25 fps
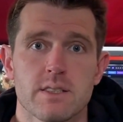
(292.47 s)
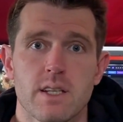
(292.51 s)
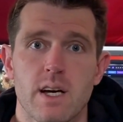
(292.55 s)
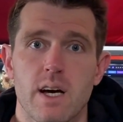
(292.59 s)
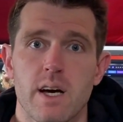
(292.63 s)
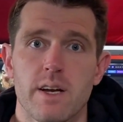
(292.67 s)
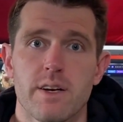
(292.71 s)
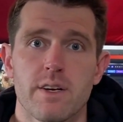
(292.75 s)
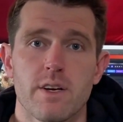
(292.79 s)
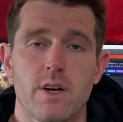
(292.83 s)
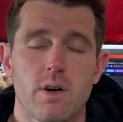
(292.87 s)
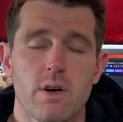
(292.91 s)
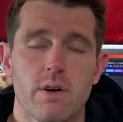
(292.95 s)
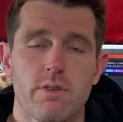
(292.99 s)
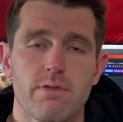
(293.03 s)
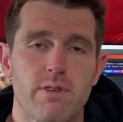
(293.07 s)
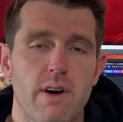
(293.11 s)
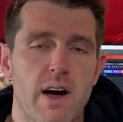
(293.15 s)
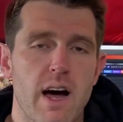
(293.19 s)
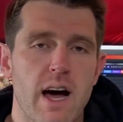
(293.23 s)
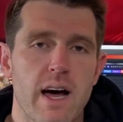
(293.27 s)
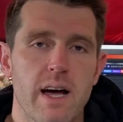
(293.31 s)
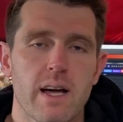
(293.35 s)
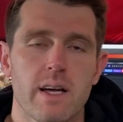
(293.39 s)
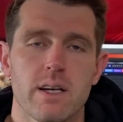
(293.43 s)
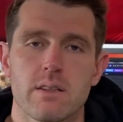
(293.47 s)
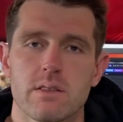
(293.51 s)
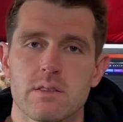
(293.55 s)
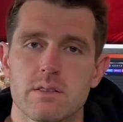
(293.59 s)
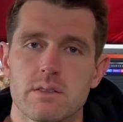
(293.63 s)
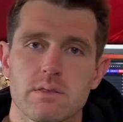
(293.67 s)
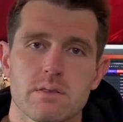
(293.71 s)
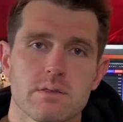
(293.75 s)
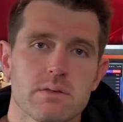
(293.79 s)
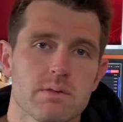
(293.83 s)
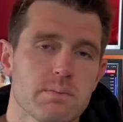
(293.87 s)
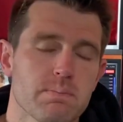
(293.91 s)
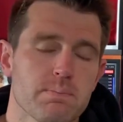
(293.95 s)
Uh, Notify,
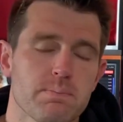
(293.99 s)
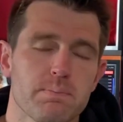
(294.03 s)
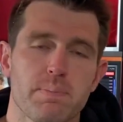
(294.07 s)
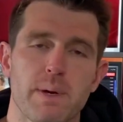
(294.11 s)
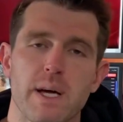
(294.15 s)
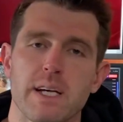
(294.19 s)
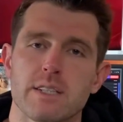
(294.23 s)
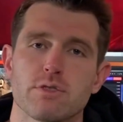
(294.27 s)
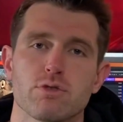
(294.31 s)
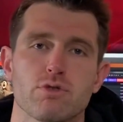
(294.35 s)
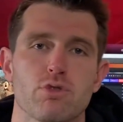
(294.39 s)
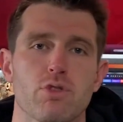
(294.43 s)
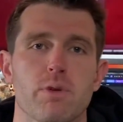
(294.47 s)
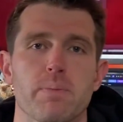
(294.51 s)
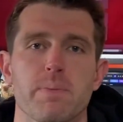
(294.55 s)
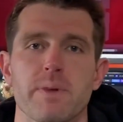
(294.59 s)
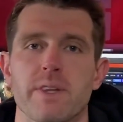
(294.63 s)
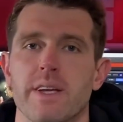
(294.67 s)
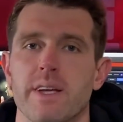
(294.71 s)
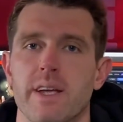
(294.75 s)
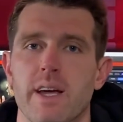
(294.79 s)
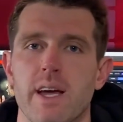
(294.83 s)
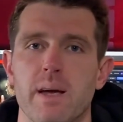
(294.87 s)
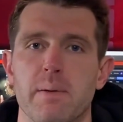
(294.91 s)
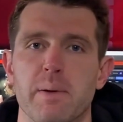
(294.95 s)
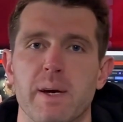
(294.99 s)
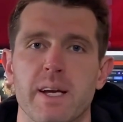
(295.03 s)
best group in the game.